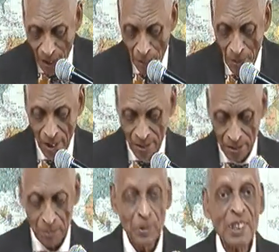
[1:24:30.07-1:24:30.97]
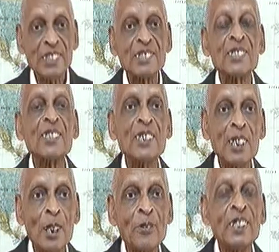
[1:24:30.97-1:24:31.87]
among
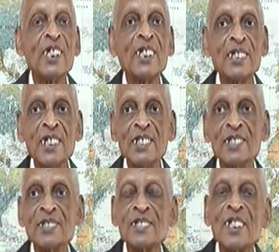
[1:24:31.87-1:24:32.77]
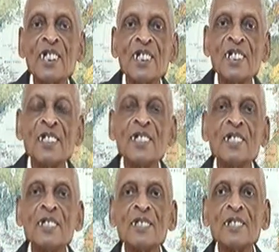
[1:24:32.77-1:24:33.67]
peace-loving nations.
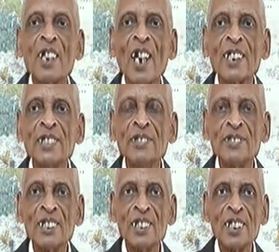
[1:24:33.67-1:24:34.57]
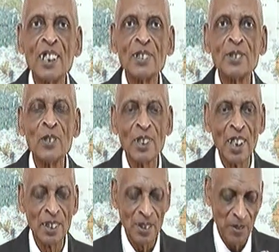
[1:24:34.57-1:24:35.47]
So how can you say now you go
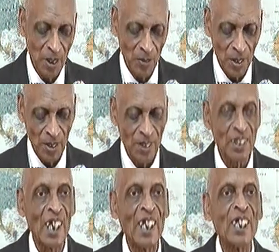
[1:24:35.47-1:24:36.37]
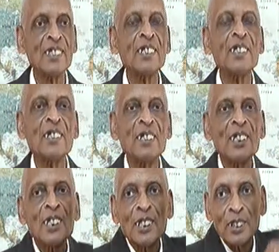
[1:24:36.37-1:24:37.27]
down the street with a sign,
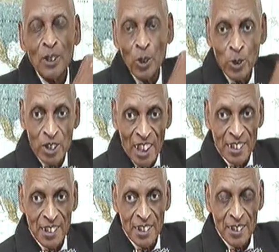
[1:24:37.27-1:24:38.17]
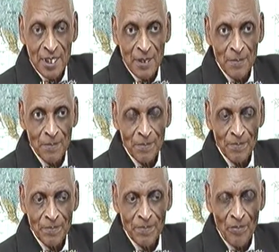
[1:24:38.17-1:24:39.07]
no justice,
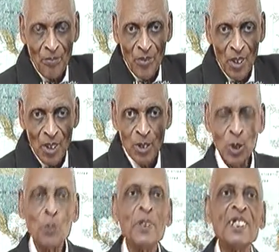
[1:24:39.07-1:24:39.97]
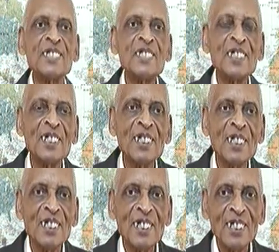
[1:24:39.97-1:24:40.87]
no peace?
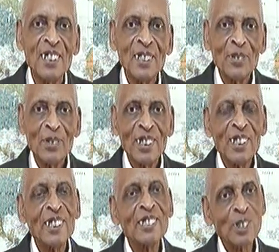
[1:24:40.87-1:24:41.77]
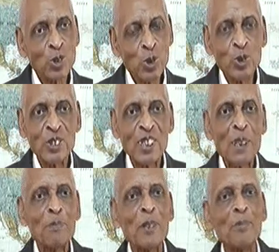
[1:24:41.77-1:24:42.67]
It's a true
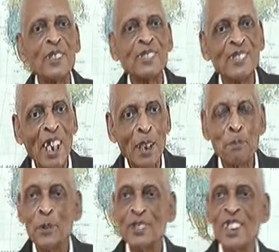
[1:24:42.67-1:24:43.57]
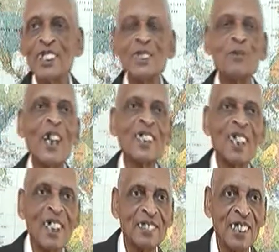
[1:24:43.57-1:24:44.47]
statement, but you got to put that in the right
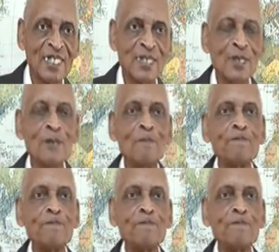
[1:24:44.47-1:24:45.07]
context too.